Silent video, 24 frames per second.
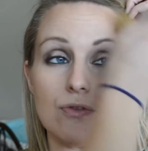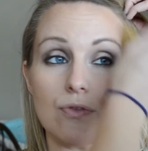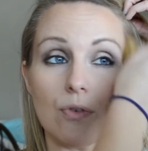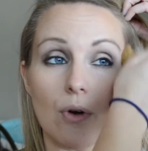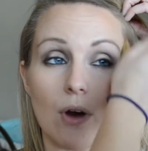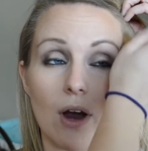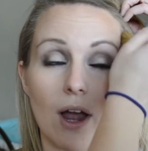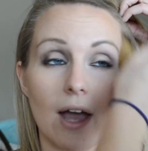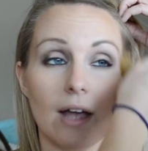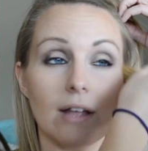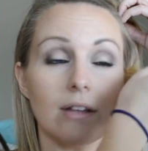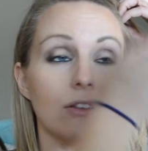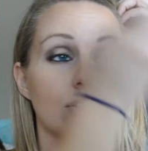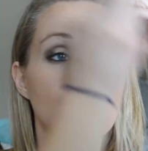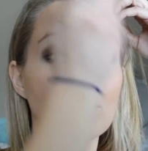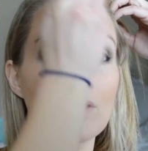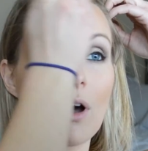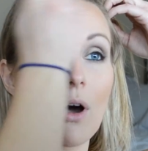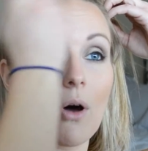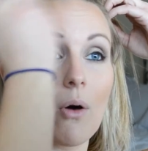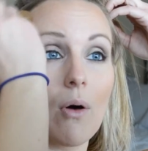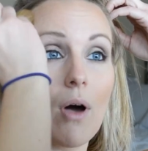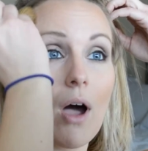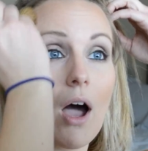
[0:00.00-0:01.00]
forehead,
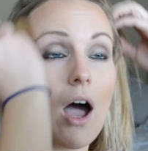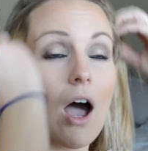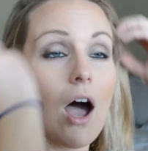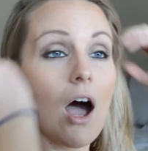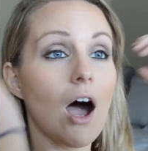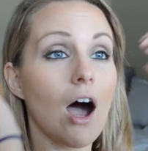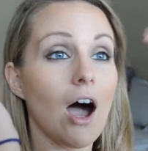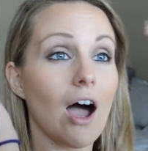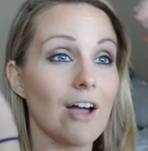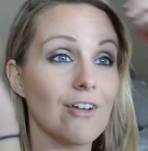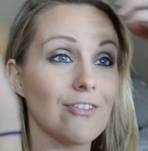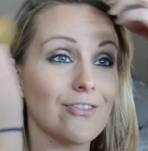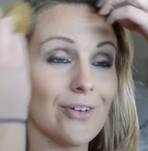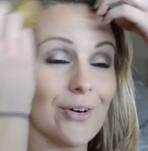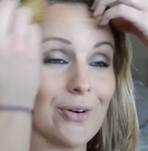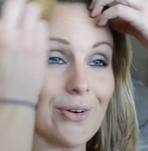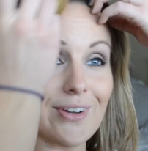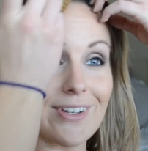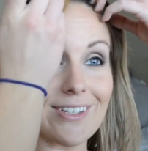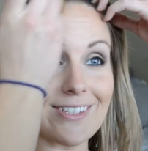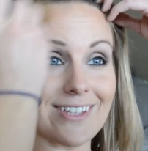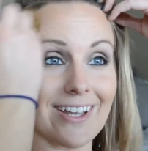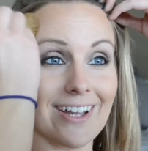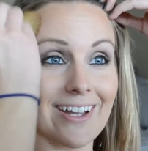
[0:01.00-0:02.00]
so I
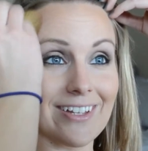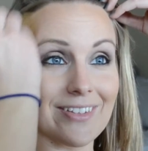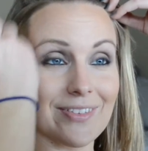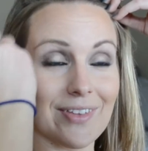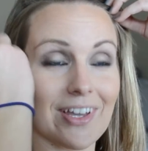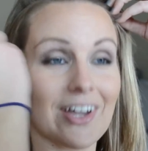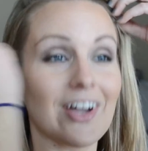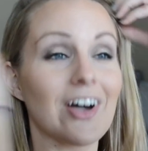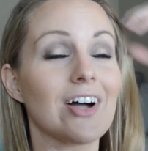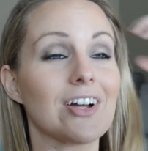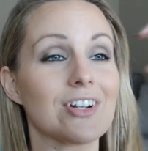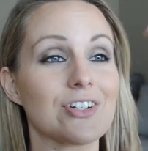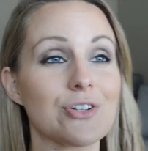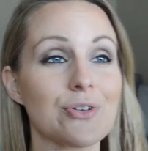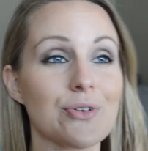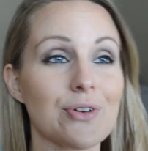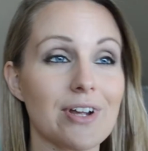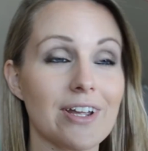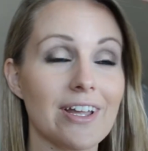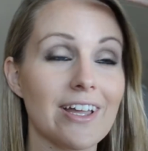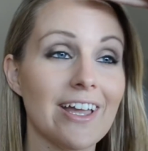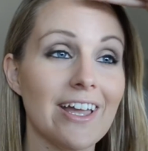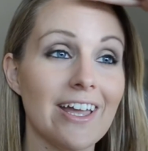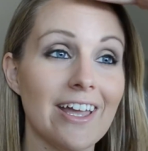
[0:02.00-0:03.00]
focus on the
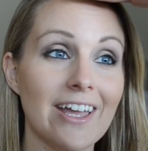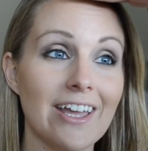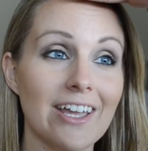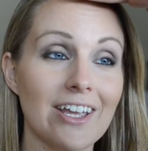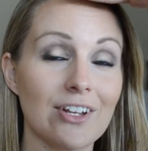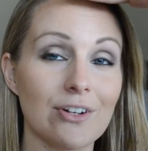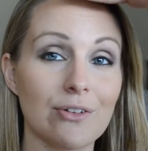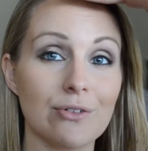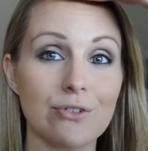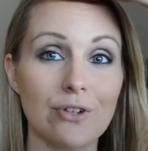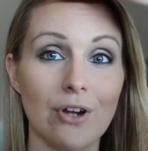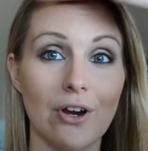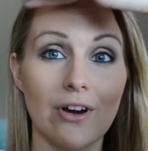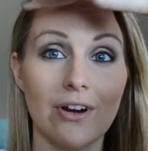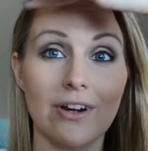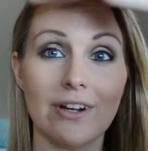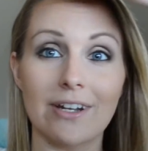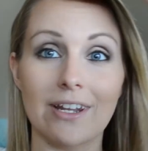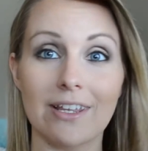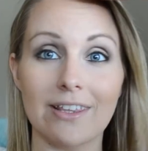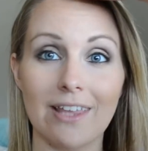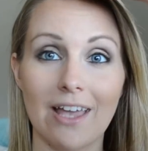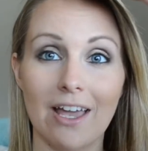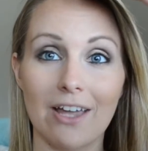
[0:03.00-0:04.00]
contouring, you know,
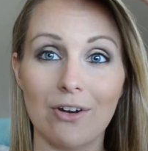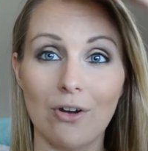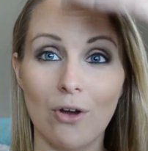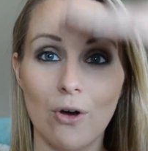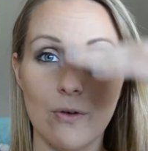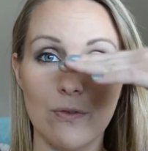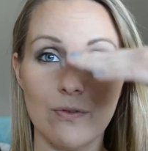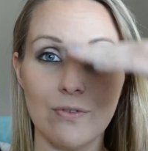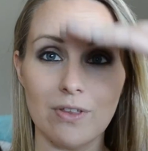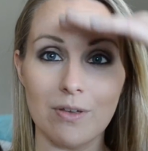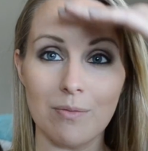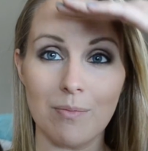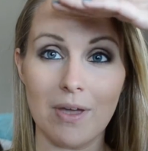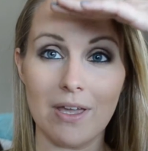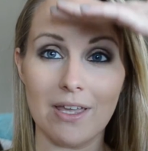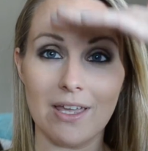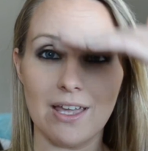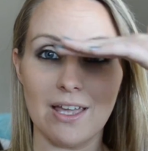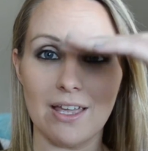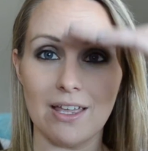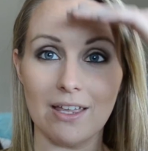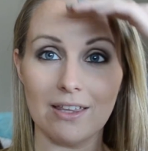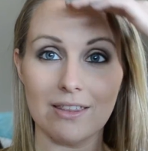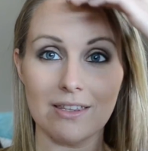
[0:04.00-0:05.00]
darkening that and hopefully
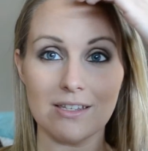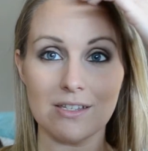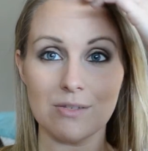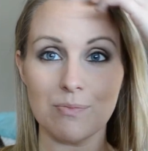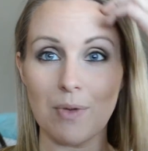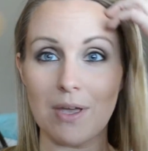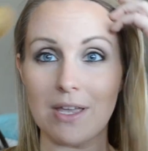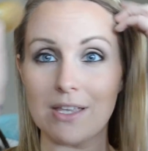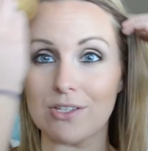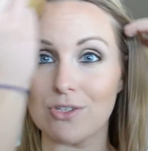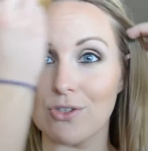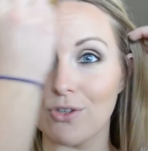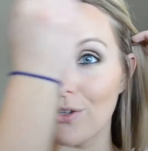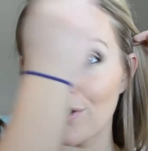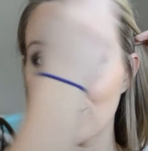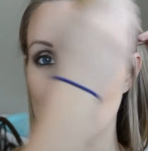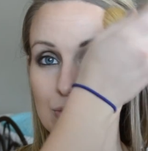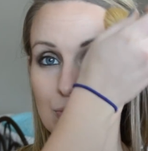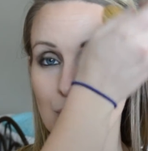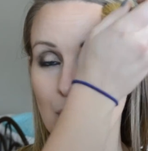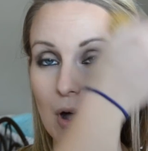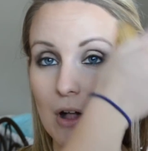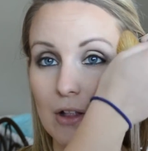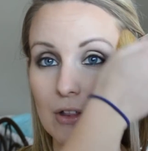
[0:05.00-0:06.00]
making the space look
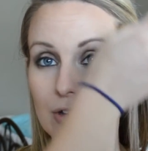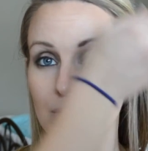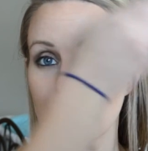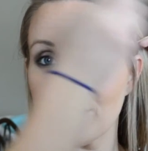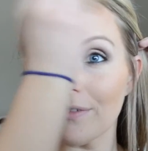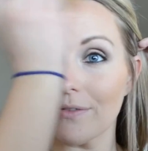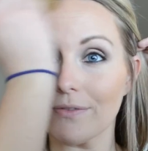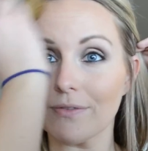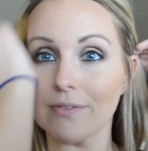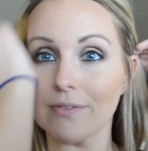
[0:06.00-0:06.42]
smaller.